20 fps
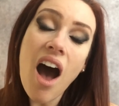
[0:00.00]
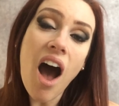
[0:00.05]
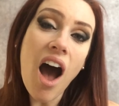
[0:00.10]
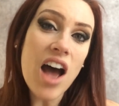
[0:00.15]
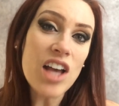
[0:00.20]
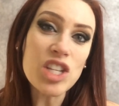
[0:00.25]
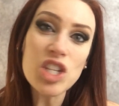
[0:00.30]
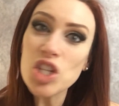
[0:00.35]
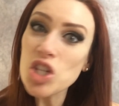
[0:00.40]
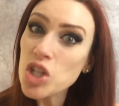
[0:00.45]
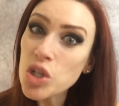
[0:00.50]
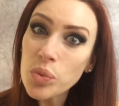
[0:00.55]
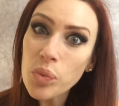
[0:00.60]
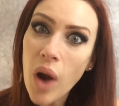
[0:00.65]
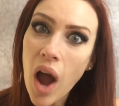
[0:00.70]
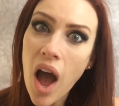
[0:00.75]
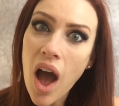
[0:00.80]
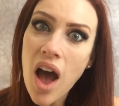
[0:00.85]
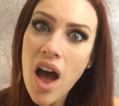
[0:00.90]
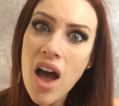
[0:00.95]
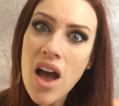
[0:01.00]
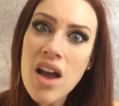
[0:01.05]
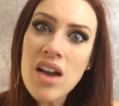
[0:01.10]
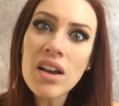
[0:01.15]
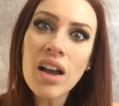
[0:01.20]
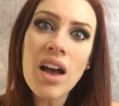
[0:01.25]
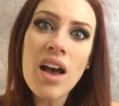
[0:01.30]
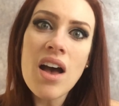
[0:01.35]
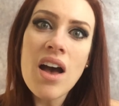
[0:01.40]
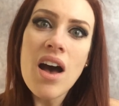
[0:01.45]
a
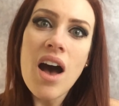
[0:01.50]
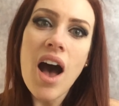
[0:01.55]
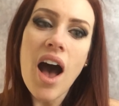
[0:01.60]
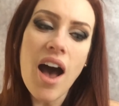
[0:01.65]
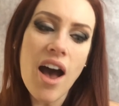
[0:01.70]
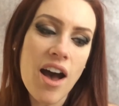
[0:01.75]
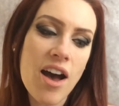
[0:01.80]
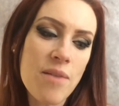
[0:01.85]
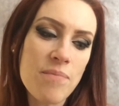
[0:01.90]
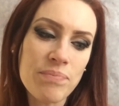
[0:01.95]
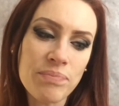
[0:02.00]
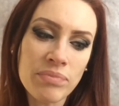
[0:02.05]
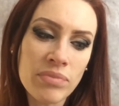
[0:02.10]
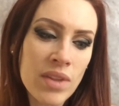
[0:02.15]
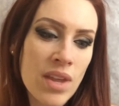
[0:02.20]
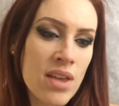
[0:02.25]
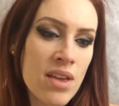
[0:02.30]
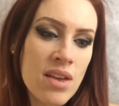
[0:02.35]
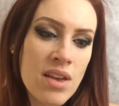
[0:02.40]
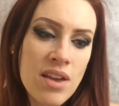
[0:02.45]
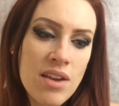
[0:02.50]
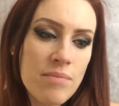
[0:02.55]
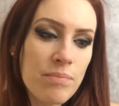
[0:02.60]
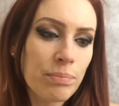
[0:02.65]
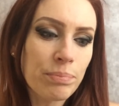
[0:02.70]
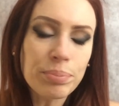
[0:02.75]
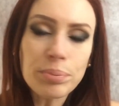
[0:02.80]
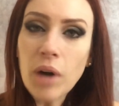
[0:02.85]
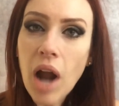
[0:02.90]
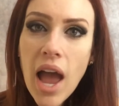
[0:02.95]
strong,
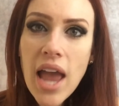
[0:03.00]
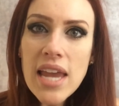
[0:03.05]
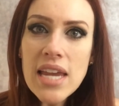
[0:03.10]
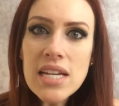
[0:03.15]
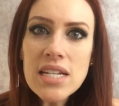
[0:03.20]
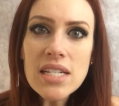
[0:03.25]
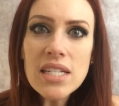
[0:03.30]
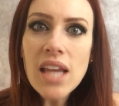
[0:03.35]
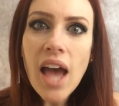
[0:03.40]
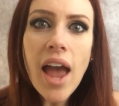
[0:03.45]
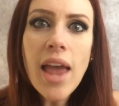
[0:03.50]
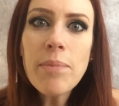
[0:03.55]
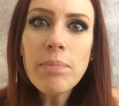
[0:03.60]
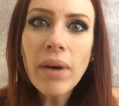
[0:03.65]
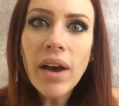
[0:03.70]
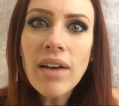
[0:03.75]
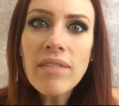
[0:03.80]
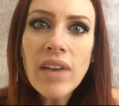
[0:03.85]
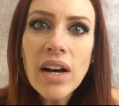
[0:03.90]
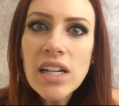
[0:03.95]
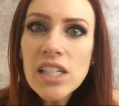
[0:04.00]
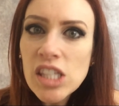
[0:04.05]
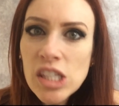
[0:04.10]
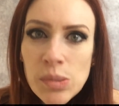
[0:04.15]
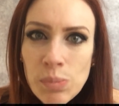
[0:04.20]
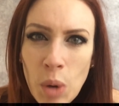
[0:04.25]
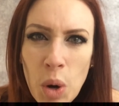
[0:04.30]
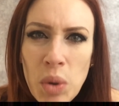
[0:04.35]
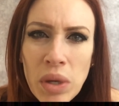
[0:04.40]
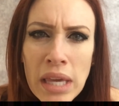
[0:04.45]
bright type of a
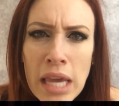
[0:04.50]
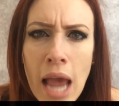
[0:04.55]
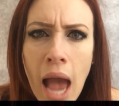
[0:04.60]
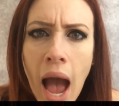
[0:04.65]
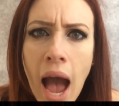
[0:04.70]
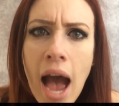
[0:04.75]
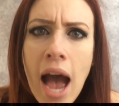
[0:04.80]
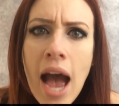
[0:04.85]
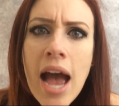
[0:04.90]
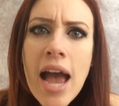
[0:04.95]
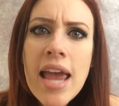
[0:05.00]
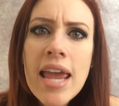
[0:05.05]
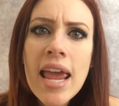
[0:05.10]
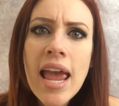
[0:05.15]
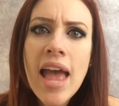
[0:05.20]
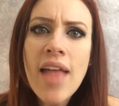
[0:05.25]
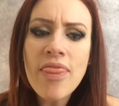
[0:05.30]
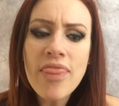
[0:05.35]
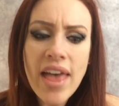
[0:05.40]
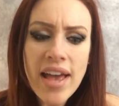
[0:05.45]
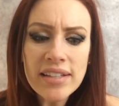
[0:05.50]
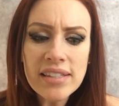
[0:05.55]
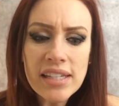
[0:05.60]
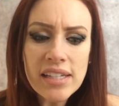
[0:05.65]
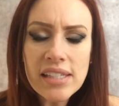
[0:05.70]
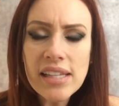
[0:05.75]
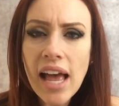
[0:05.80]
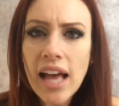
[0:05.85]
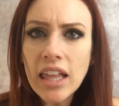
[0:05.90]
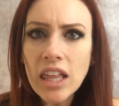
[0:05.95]
smoky eye, and that's
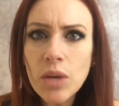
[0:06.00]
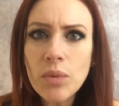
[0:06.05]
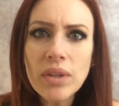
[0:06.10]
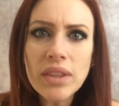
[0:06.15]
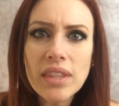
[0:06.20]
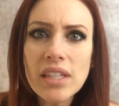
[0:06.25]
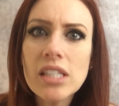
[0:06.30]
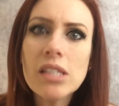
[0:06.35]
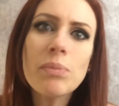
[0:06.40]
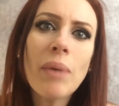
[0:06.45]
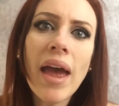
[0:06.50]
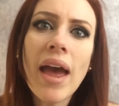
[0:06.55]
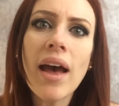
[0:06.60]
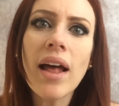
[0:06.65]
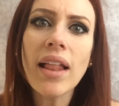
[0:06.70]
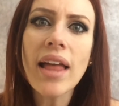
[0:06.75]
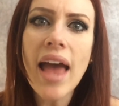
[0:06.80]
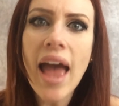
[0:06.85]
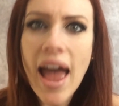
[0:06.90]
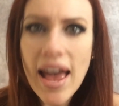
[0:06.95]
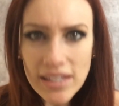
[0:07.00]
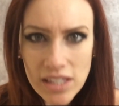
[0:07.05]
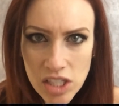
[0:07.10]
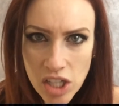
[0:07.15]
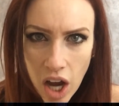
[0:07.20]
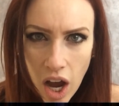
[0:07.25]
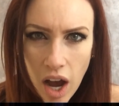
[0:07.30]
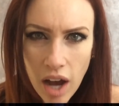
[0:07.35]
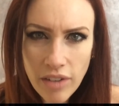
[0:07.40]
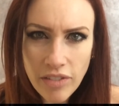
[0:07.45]
exactly what this palette has
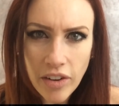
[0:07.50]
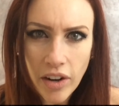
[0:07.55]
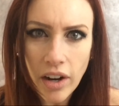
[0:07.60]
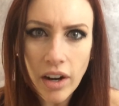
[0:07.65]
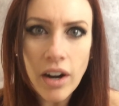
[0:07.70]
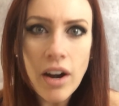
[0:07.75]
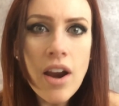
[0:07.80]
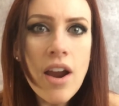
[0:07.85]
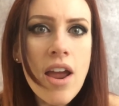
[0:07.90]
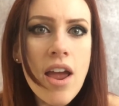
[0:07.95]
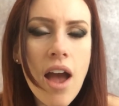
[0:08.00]
to offer.